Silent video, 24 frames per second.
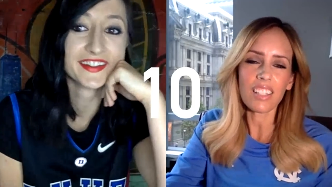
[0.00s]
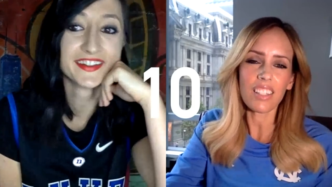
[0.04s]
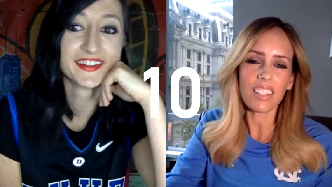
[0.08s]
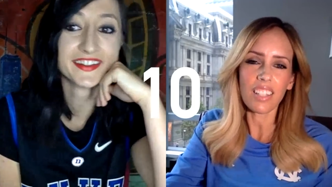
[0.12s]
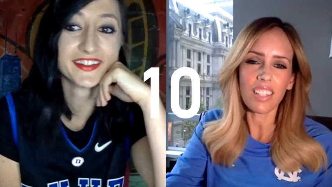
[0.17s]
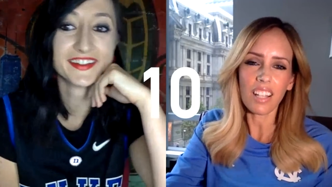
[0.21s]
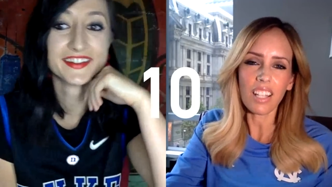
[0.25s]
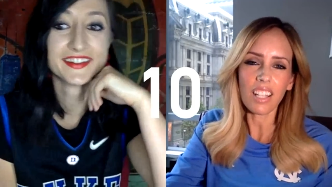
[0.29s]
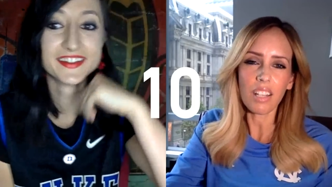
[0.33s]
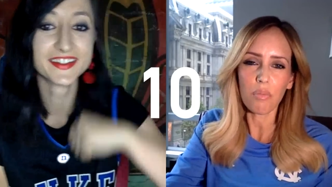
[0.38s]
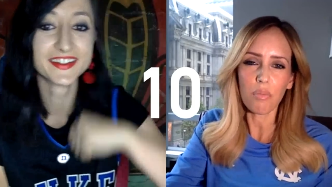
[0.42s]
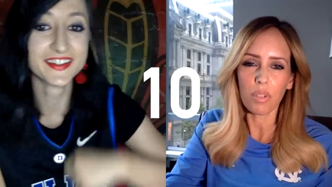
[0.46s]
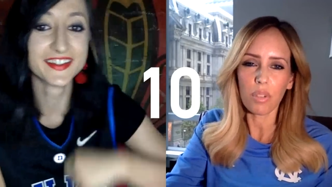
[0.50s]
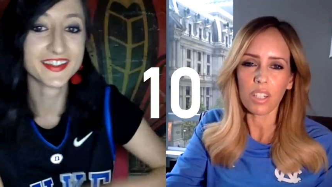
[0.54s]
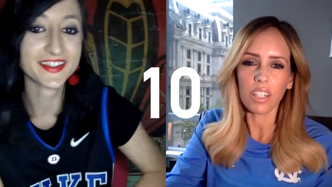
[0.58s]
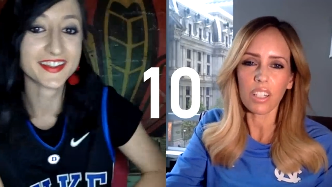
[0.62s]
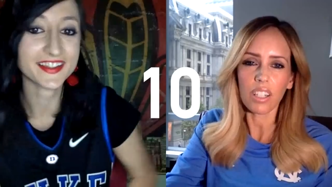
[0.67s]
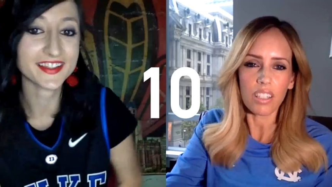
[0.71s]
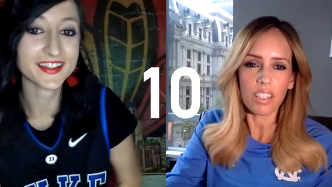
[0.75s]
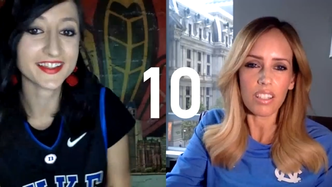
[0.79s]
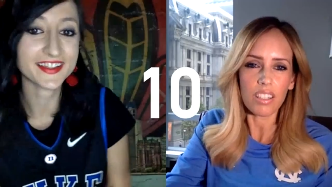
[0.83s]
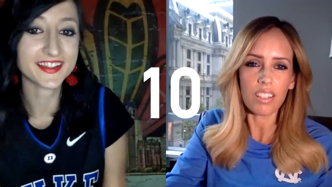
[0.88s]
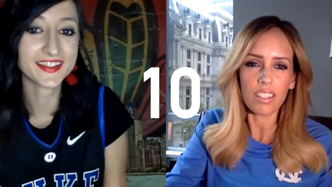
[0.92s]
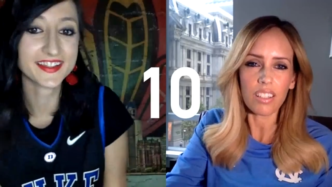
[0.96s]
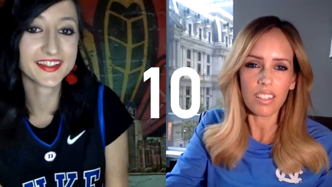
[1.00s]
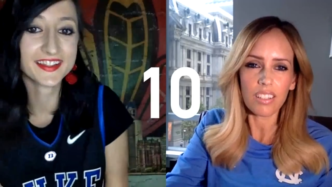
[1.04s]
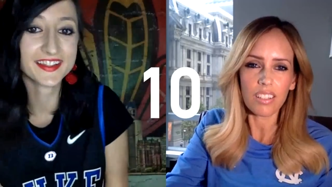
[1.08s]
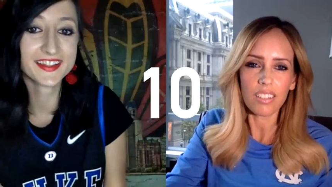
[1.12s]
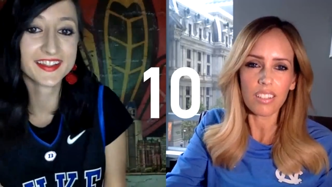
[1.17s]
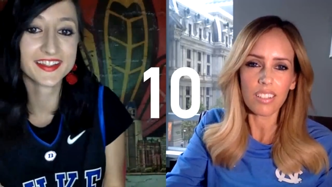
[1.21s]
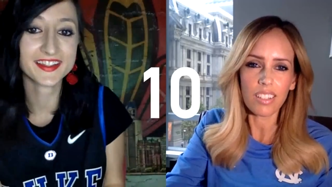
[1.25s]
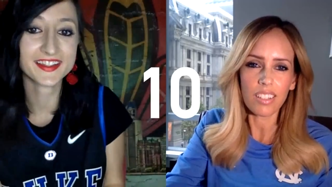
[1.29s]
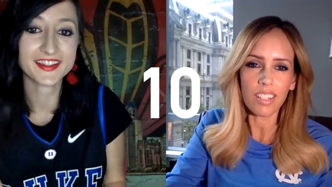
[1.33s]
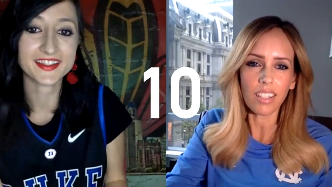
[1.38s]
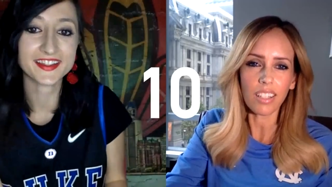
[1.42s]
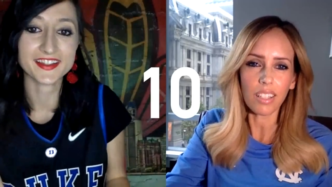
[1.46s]
Speaker 1: Sully works.
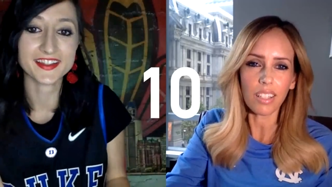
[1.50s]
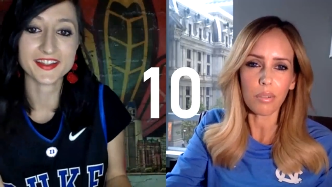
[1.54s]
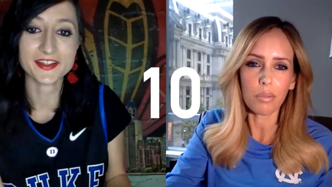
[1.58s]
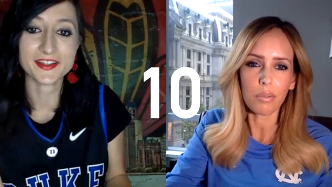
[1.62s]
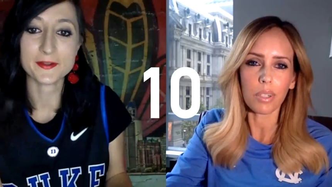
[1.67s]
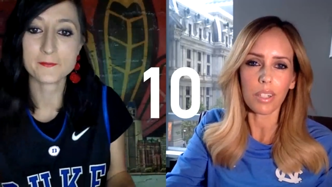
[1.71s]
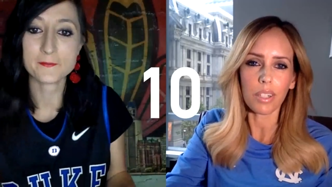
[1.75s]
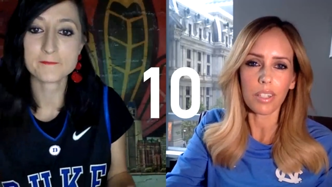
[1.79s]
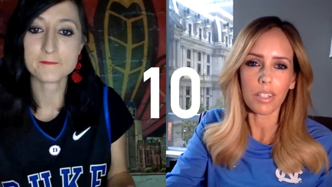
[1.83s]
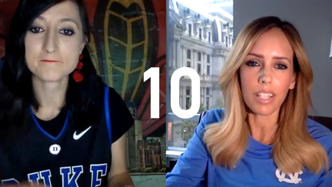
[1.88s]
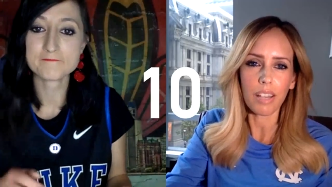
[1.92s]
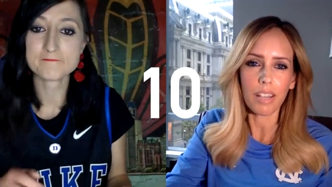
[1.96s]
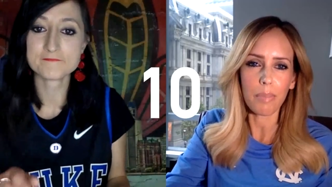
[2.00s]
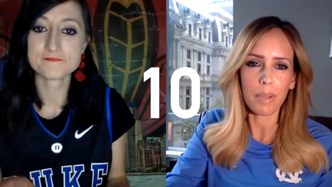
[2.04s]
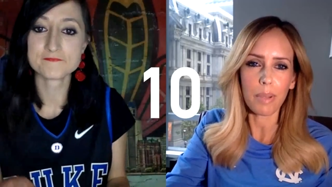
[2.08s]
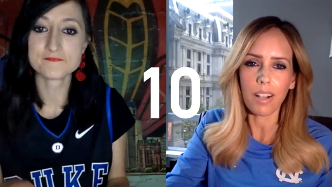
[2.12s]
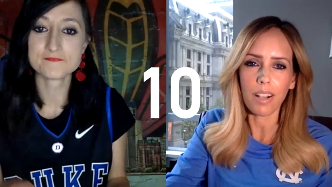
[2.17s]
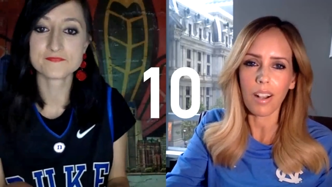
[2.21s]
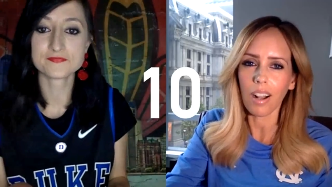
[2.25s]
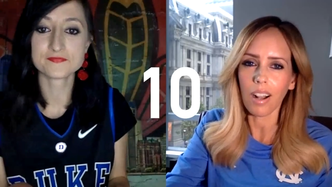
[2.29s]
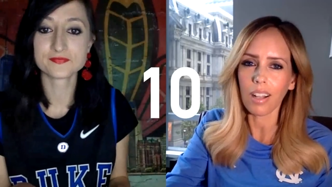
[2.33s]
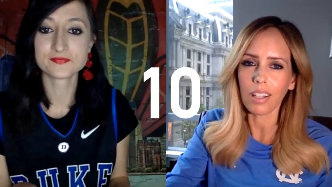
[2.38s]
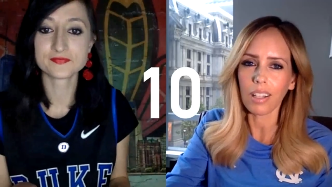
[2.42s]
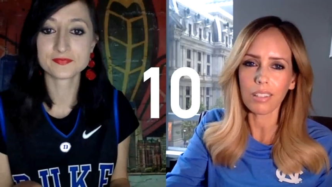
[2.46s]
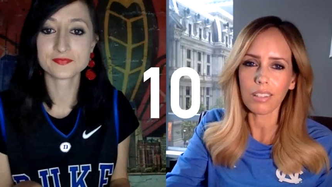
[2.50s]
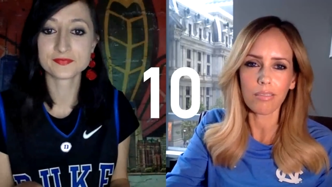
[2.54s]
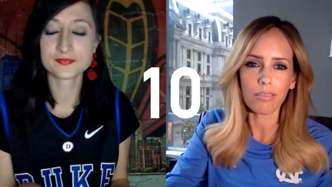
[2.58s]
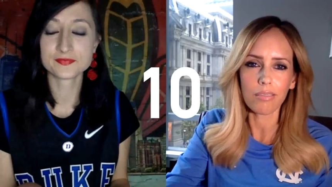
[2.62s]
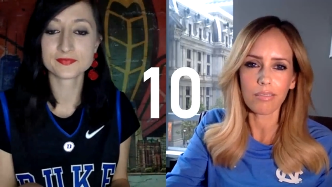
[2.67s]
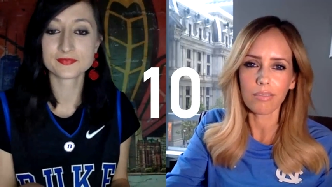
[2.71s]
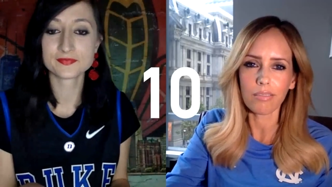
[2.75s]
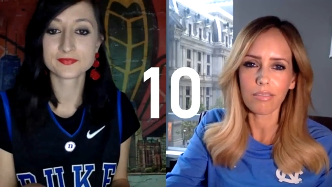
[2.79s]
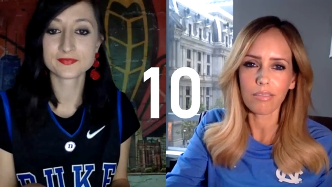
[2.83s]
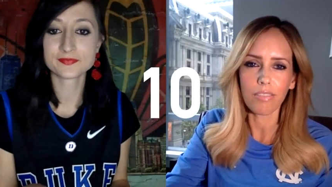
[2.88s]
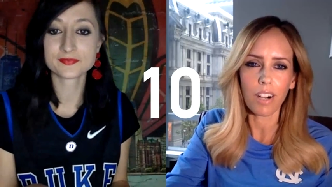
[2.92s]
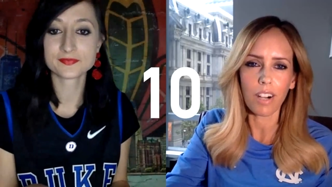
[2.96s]
Sully works. I've been called
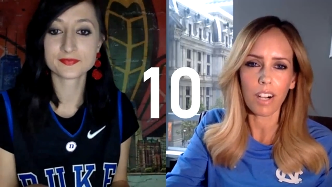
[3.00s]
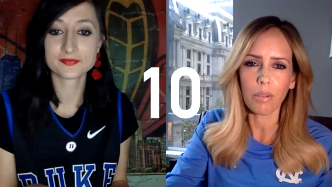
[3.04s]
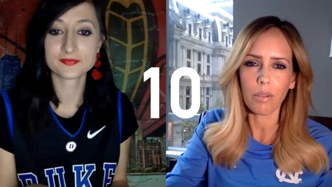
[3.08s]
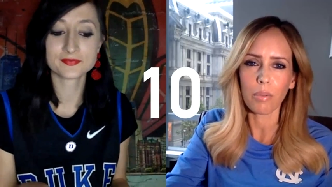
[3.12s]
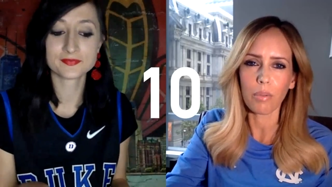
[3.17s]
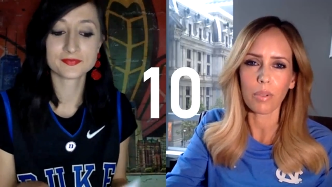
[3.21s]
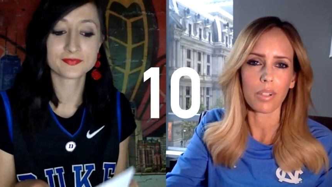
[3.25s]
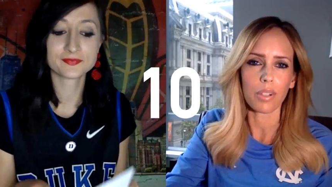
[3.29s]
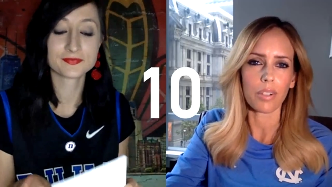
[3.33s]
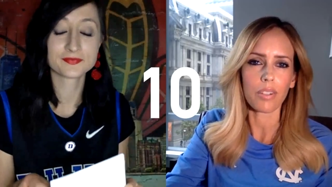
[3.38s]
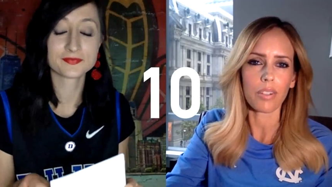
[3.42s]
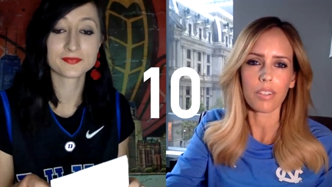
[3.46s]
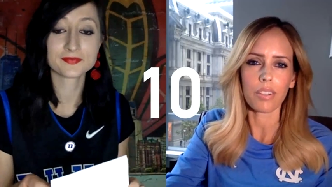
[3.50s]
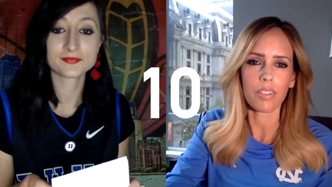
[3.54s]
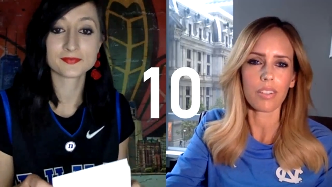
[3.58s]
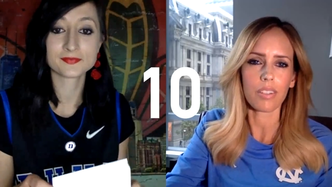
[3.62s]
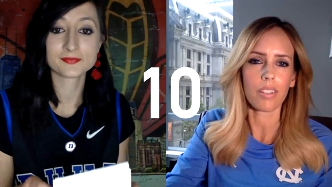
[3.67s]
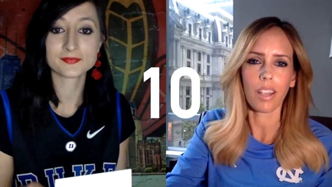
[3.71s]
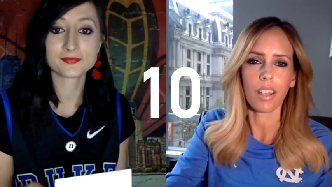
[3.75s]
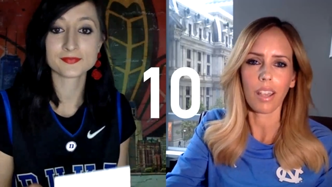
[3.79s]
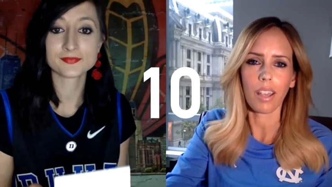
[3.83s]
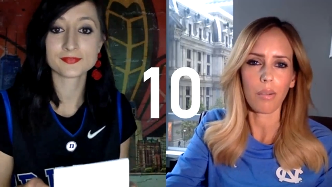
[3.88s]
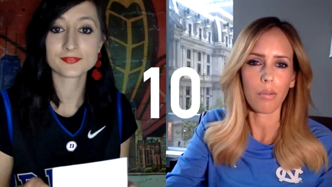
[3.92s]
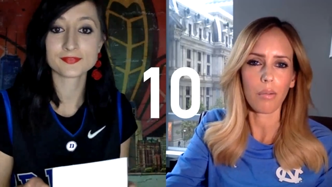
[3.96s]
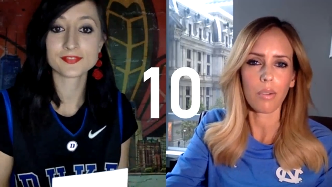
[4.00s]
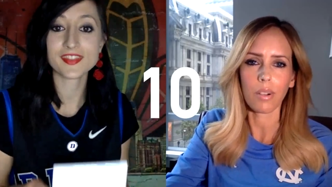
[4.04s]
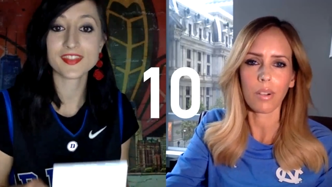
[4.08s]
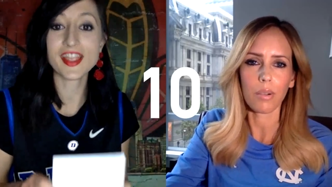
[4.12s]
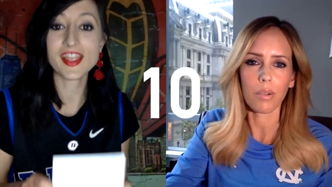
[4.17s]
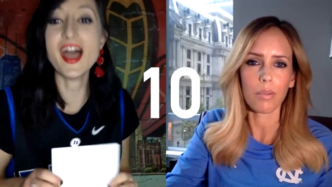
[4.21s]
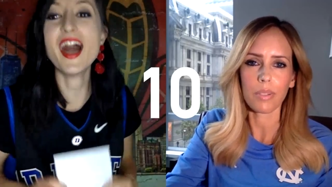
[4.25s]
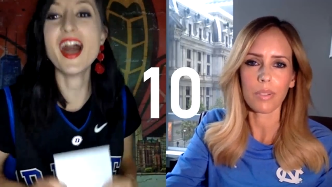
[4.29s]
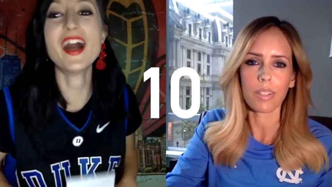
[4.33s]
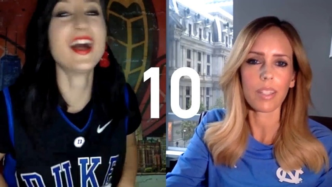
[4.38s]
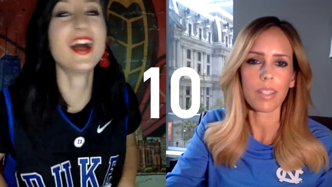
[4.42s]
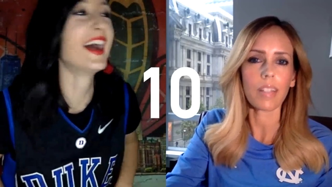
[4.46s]
far worse. I will
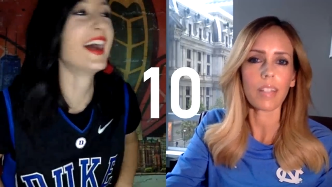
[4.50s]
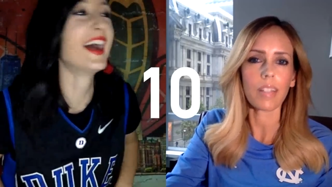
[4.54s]
go with